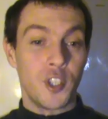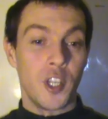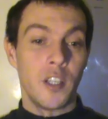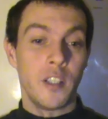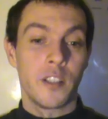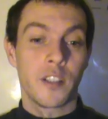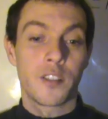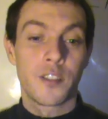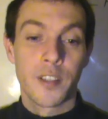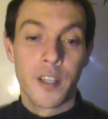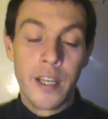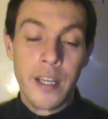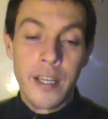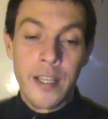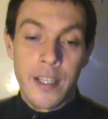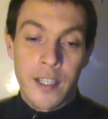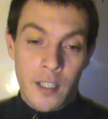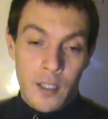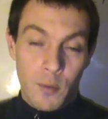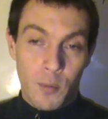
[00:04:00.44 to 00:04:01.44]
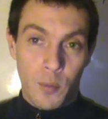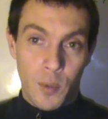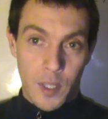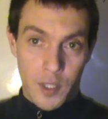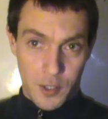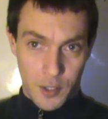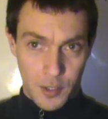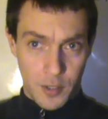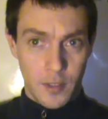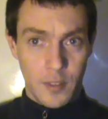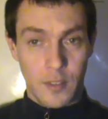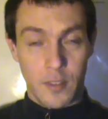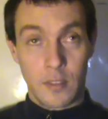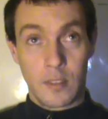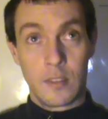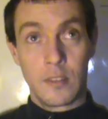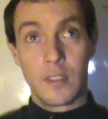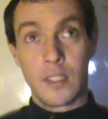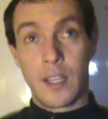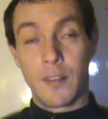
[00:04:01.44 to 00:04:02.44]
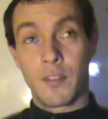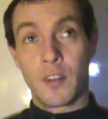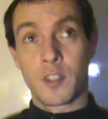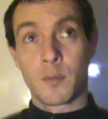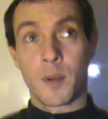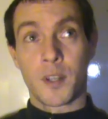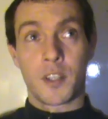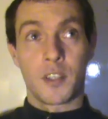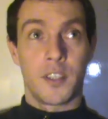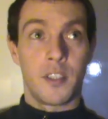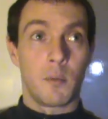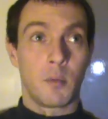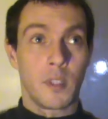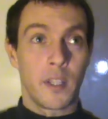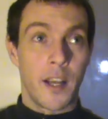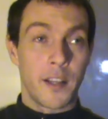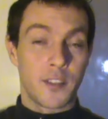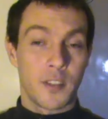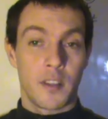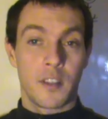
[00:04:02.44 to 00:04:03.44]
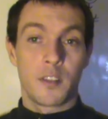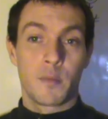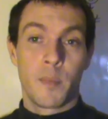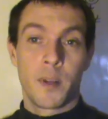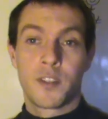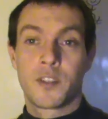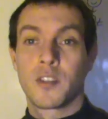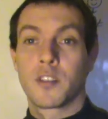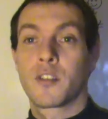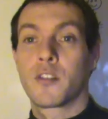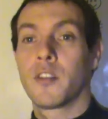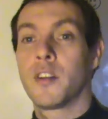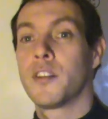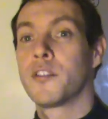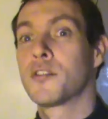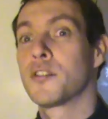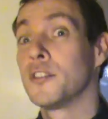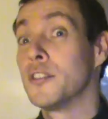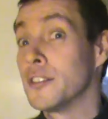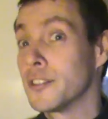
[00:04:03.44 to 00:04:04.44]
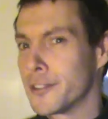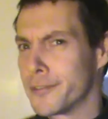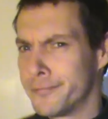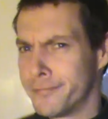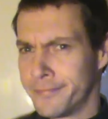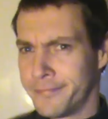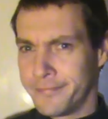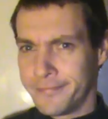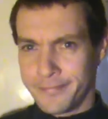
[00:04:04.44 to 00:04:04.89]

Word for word: genius, which, given as much as he relies on his Mensa credentials,